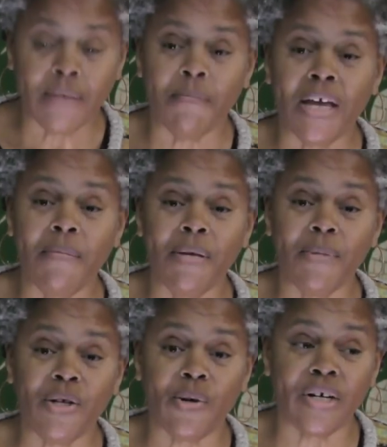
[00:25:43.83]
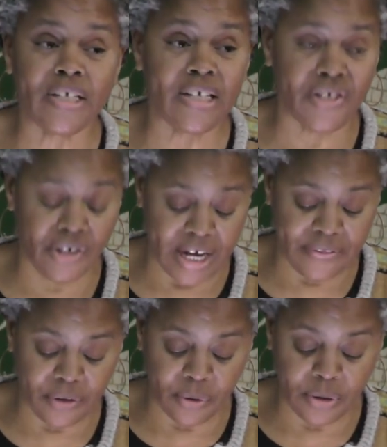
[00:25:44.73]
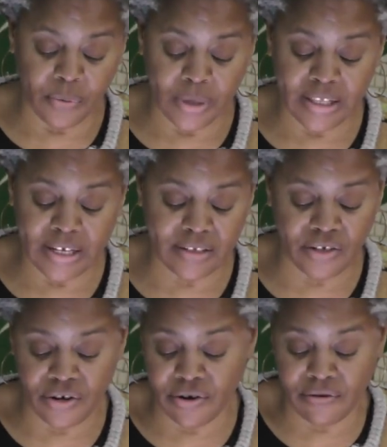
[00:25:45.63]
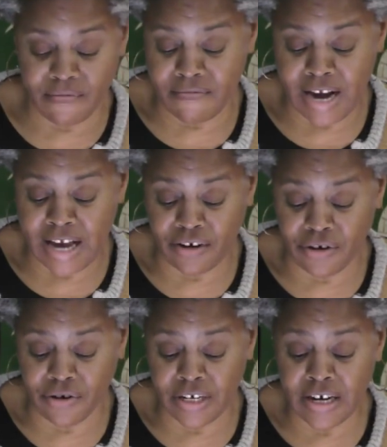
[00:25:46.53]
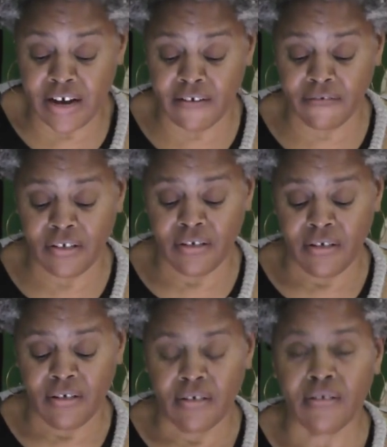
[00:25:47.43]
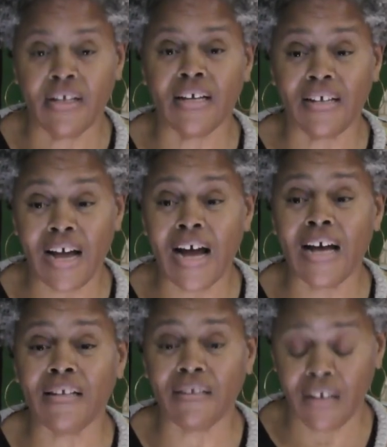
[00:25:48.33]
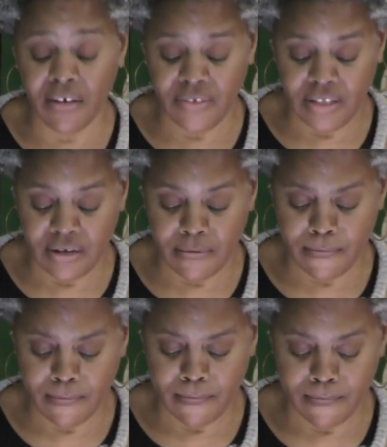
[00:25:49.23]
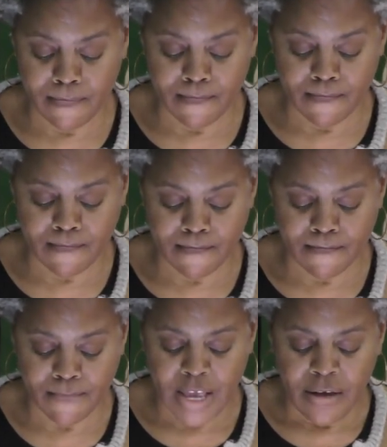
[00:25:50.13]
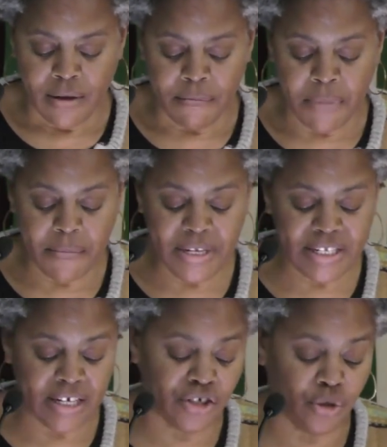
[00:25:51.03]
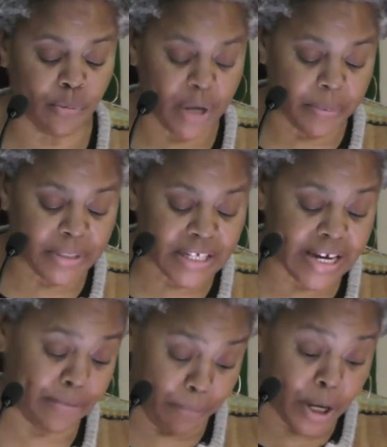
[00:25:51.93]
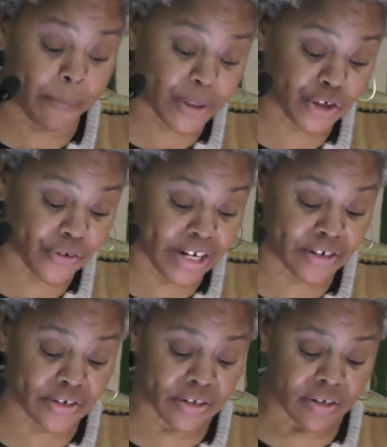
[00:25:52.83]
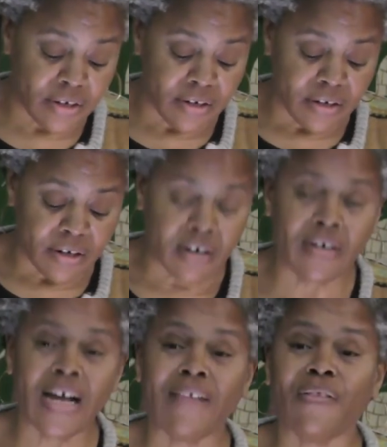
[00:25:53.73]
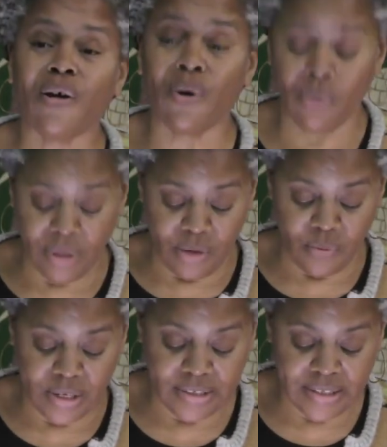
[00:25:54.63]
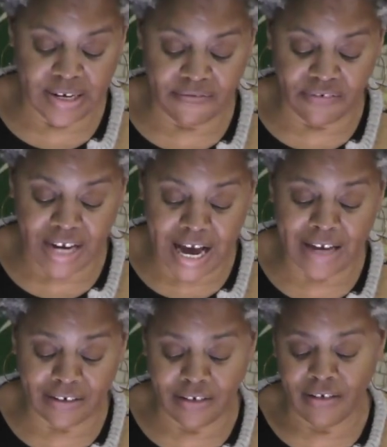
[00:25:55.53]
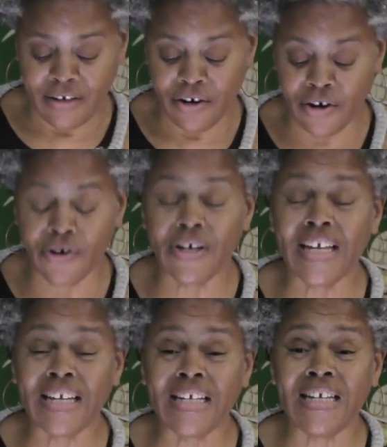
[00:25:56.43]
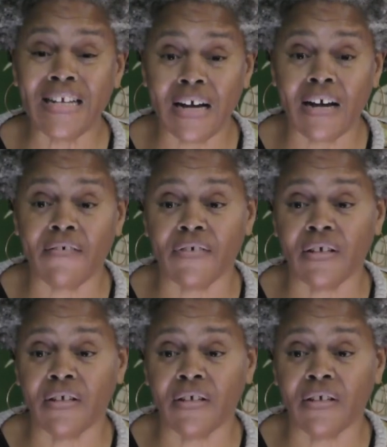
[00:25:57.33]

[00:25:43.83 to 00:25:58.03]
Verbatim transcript: Maybe minorities are not the only one that's heard, not heard enough that God loves them. Maybe sexual perpetrators are not the only ones that have not heard it enough